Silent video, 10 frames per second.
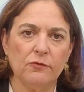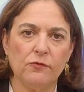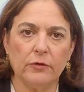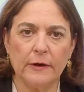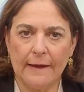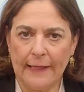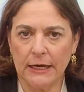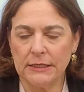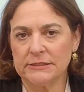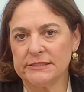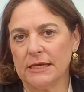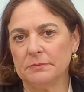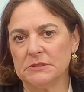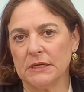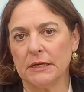for not
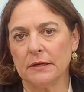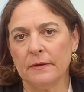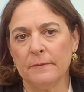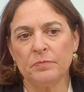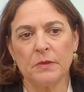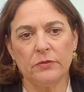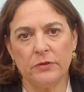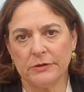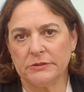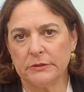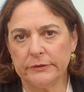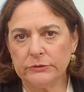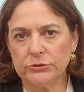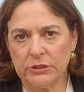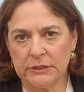accepting their
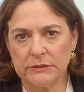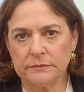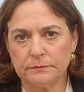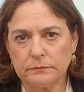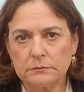delusion